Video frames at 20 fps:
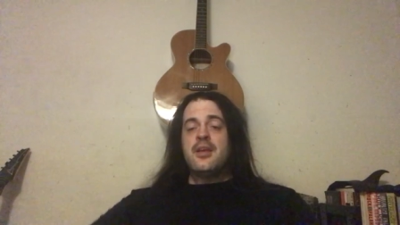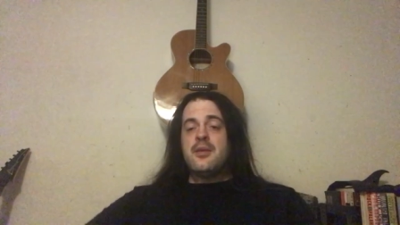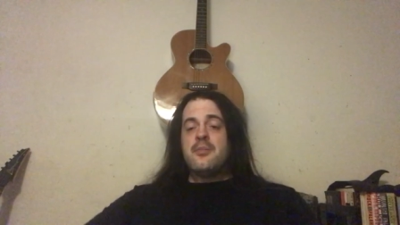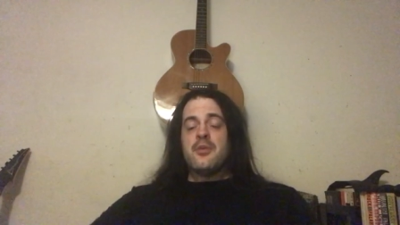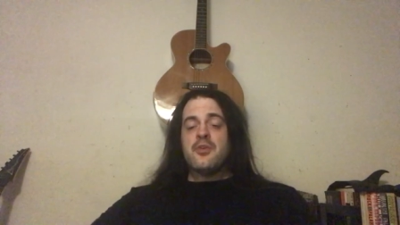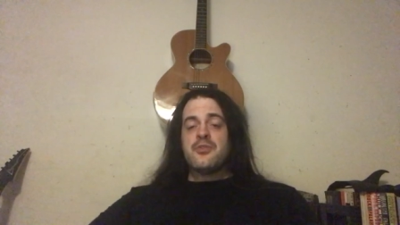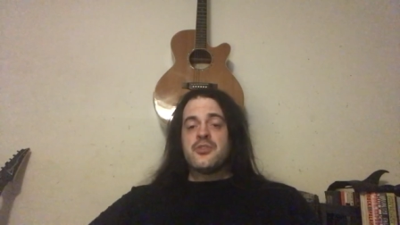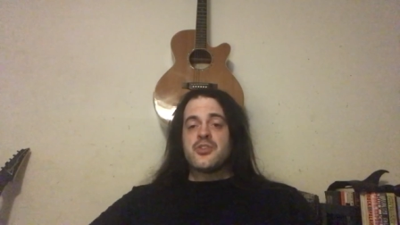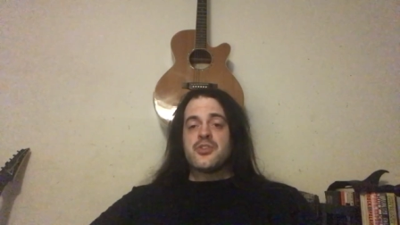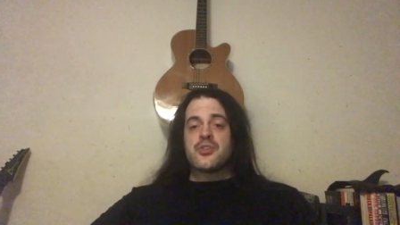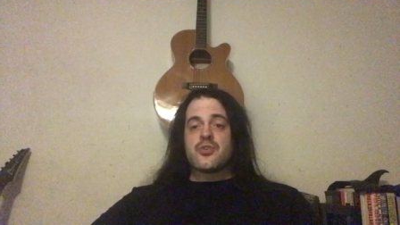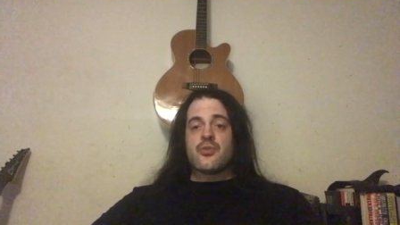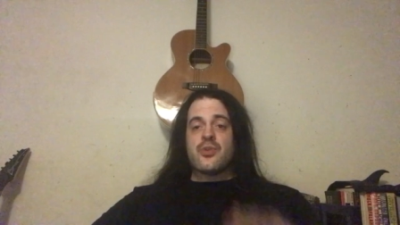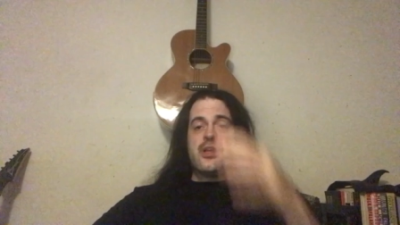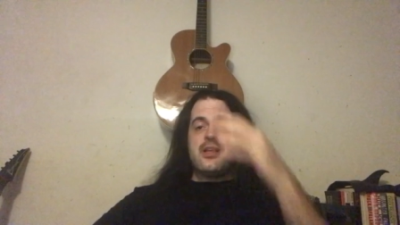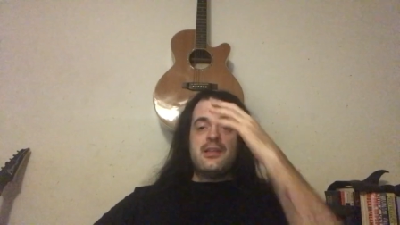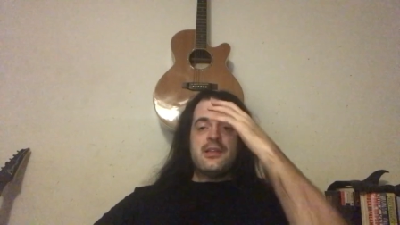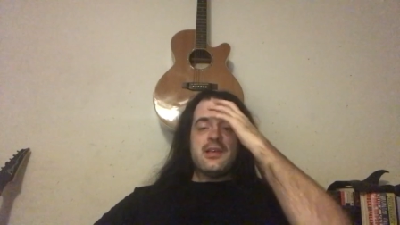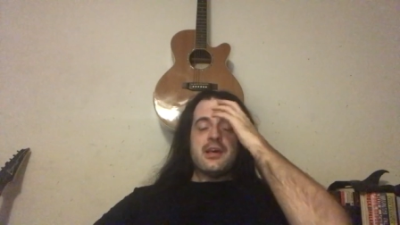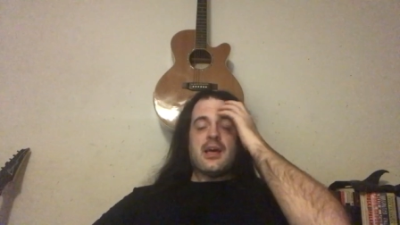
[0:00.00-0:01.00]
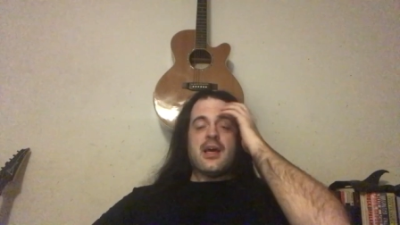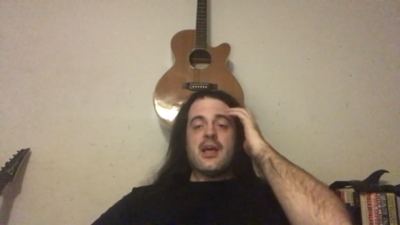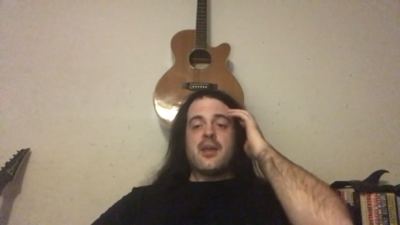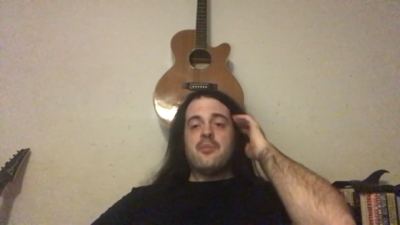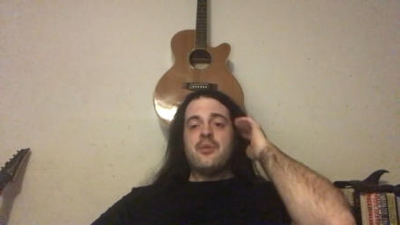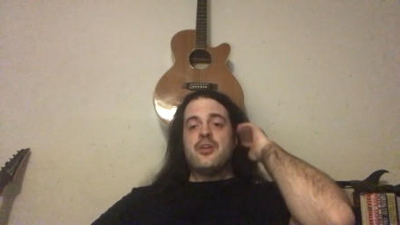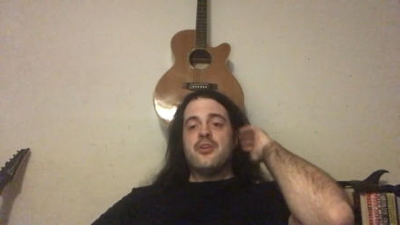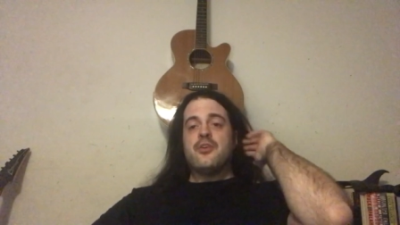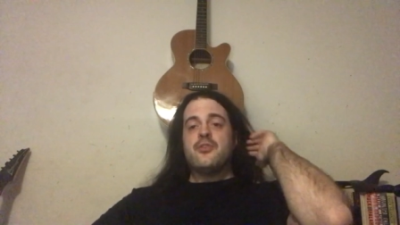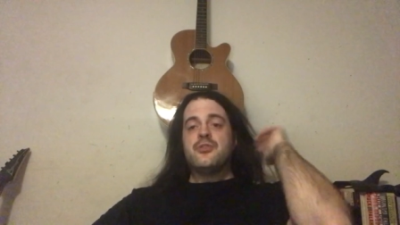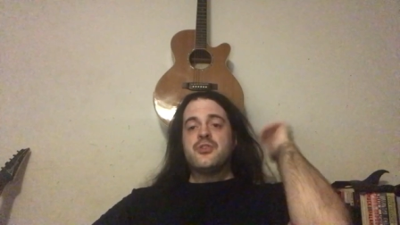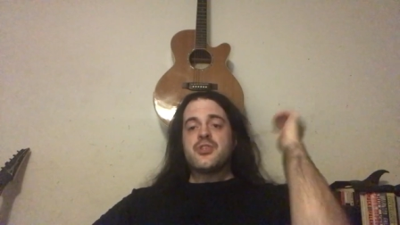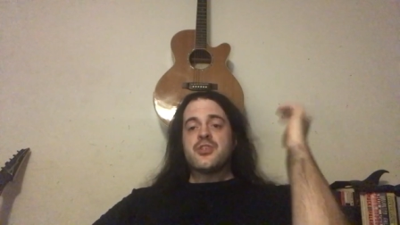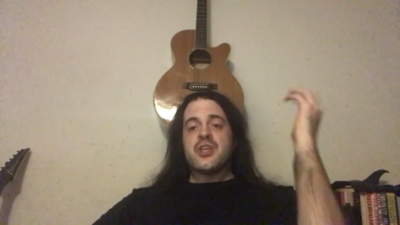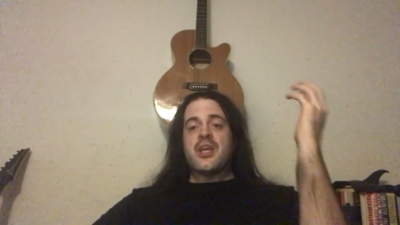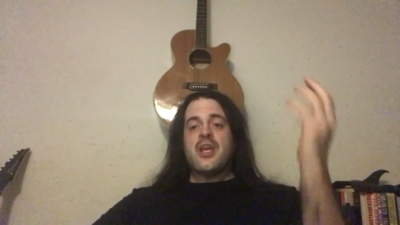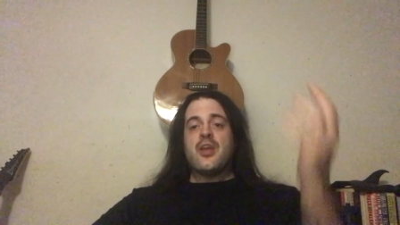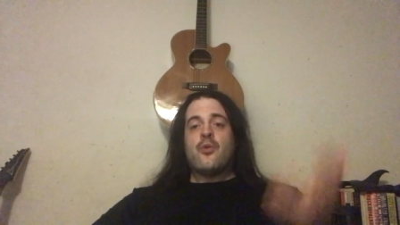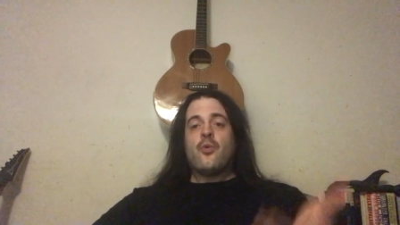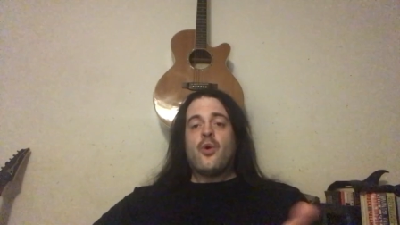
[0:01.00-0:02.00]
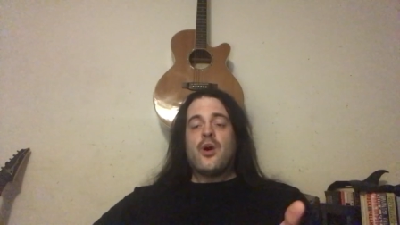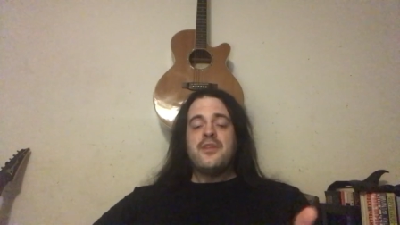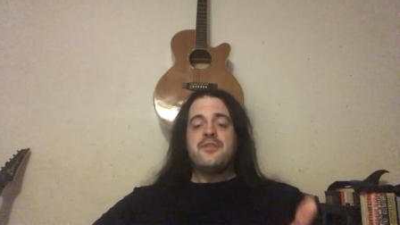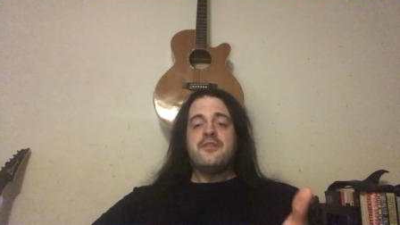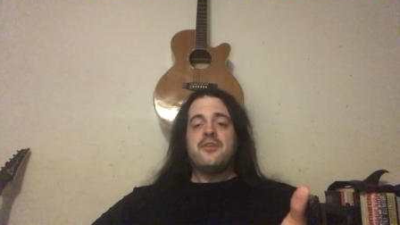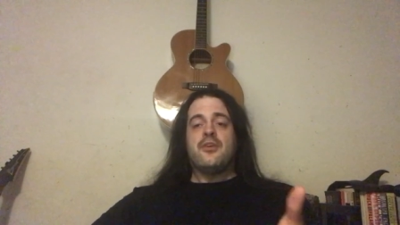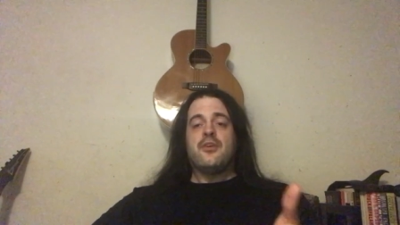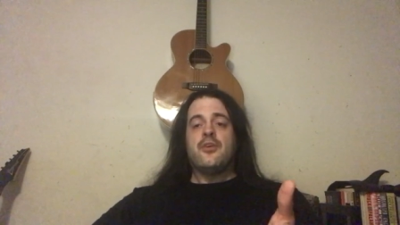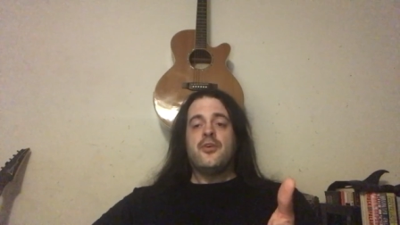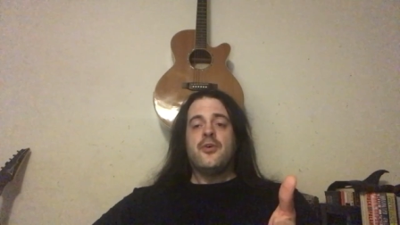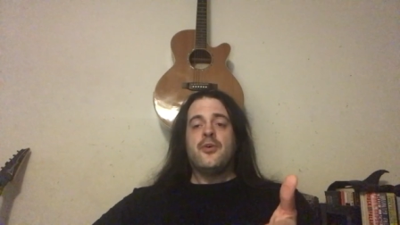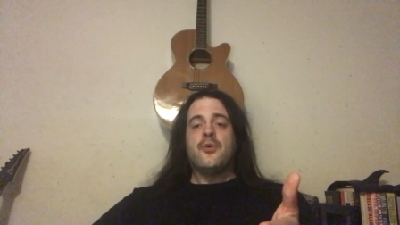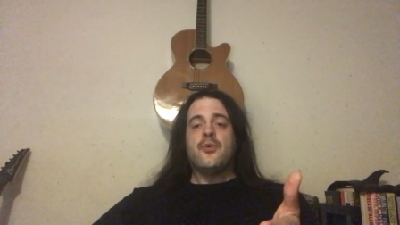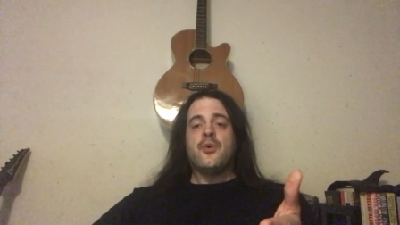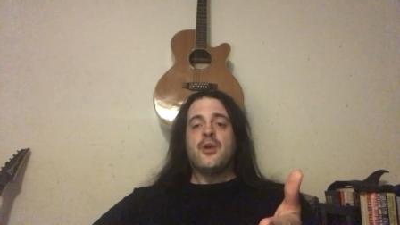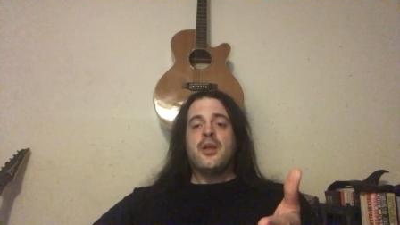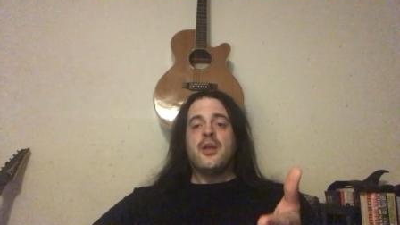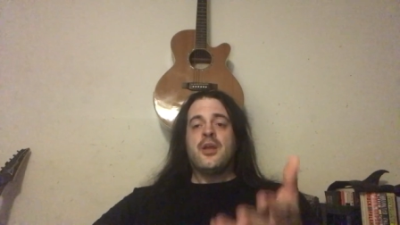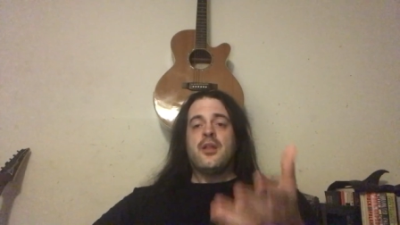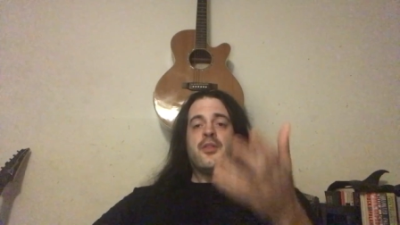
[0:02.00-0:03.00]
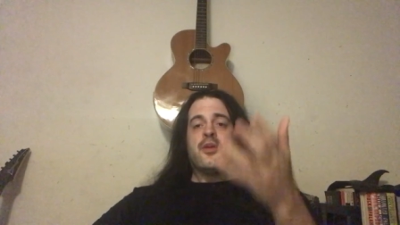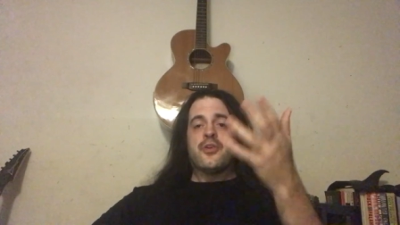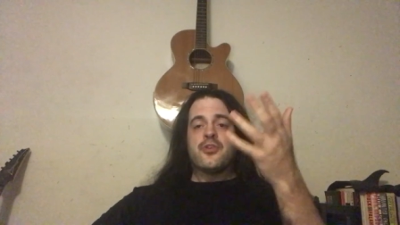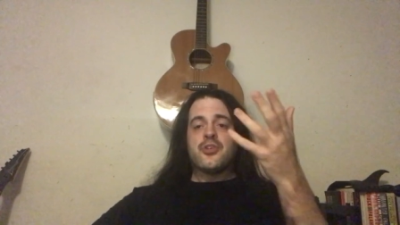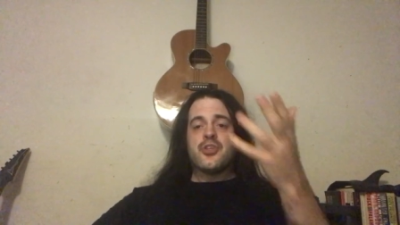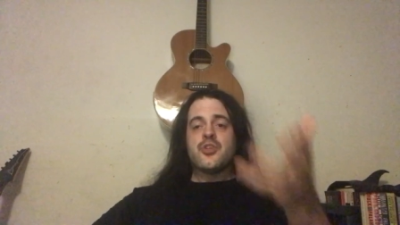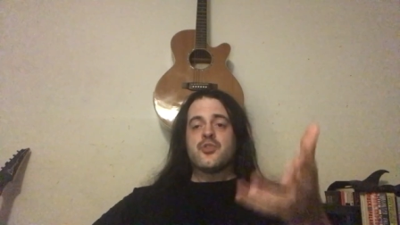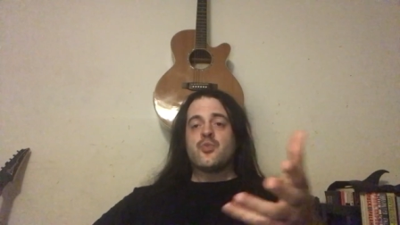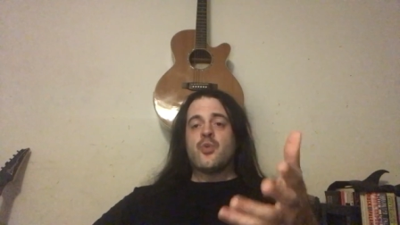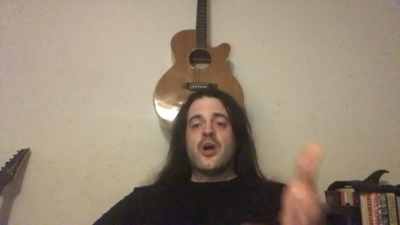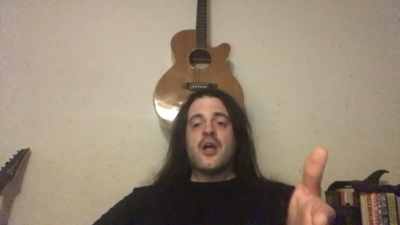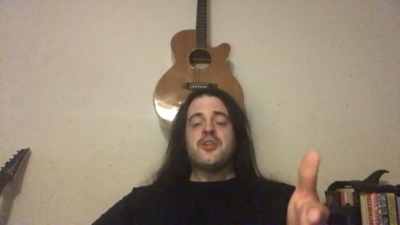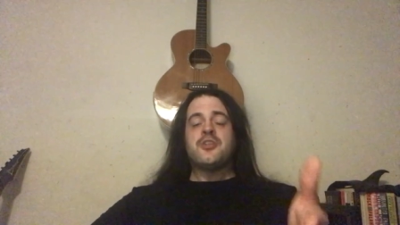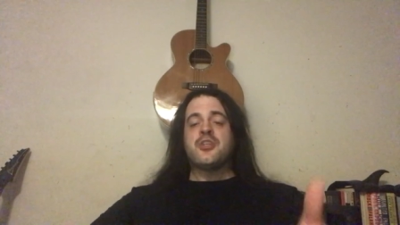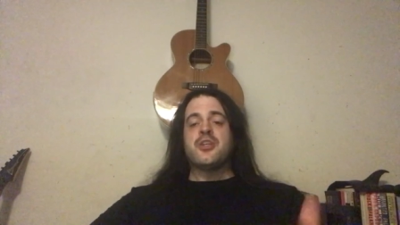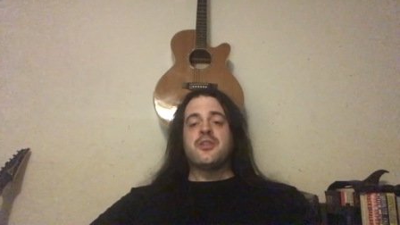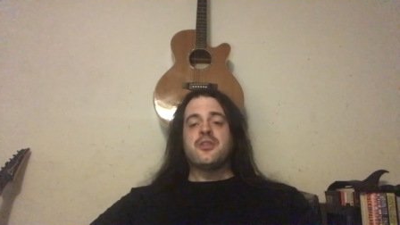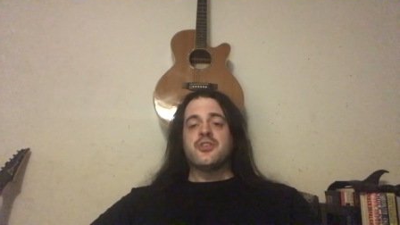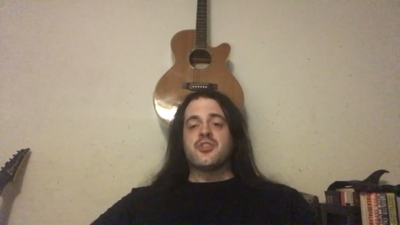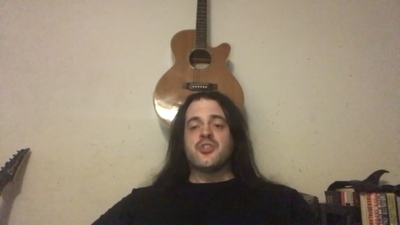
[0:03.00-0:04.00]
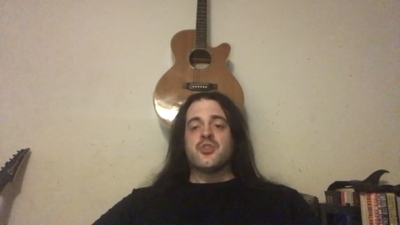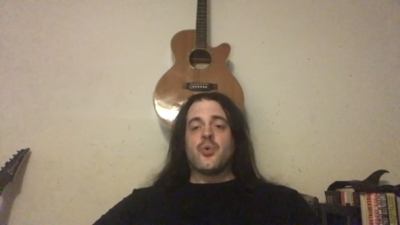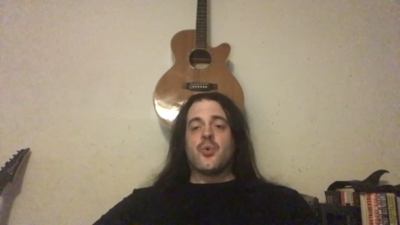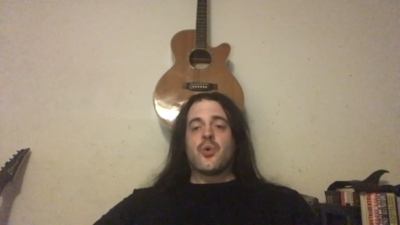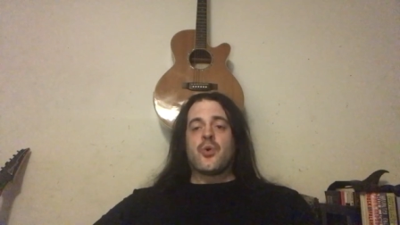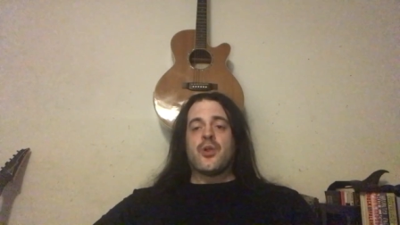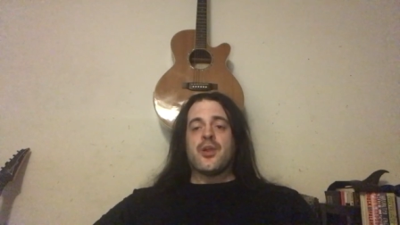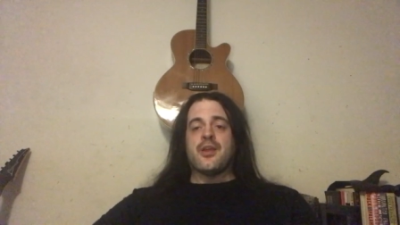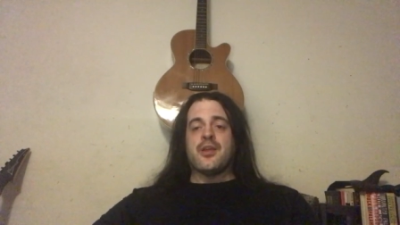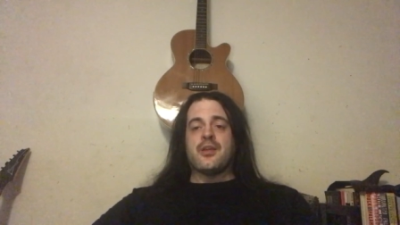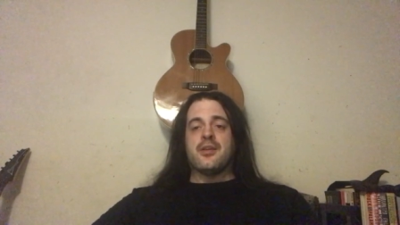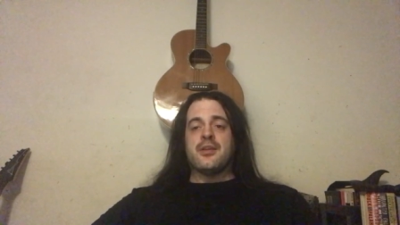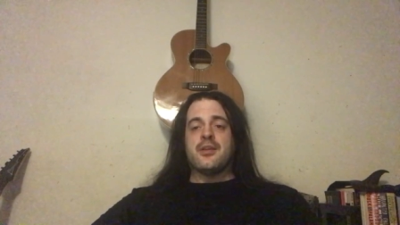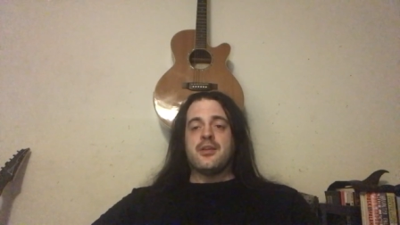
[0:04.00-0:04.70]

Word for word: most screen time and who's saying what to who. They're just watching the story.